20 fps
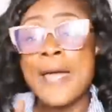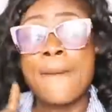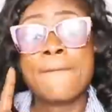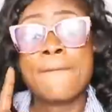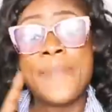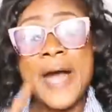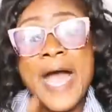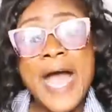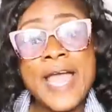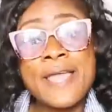
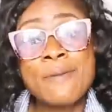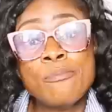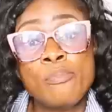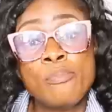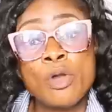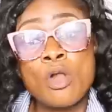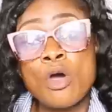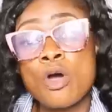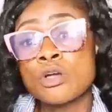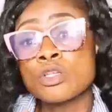buying
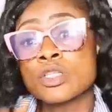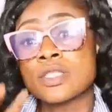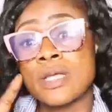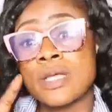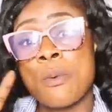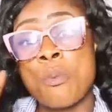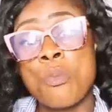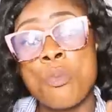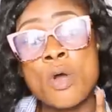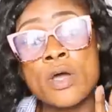blocks
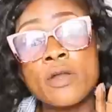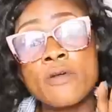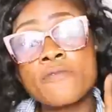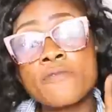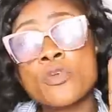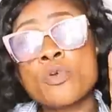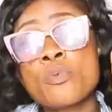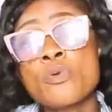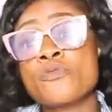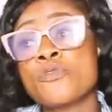and what have
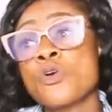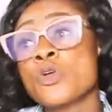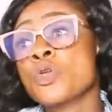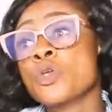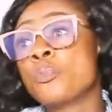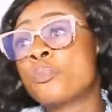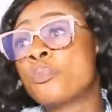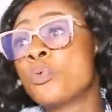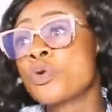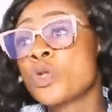you before you
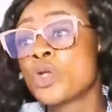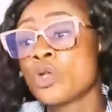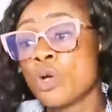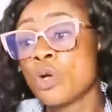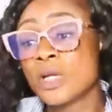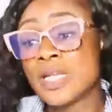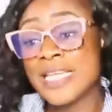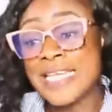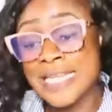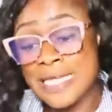put it
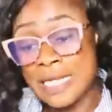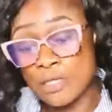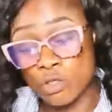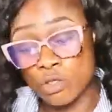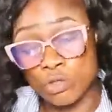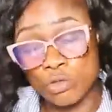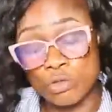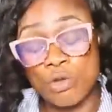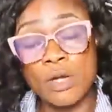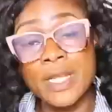on in a
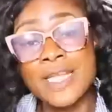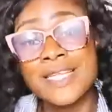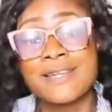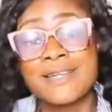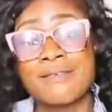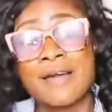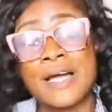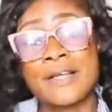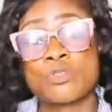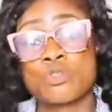solid
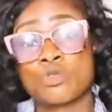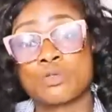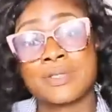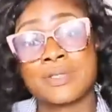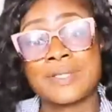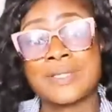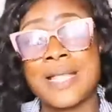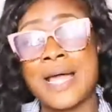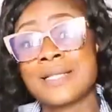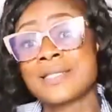ground to
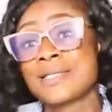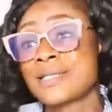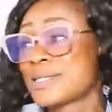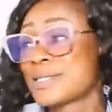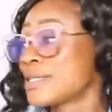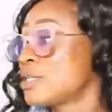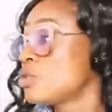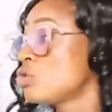stand still.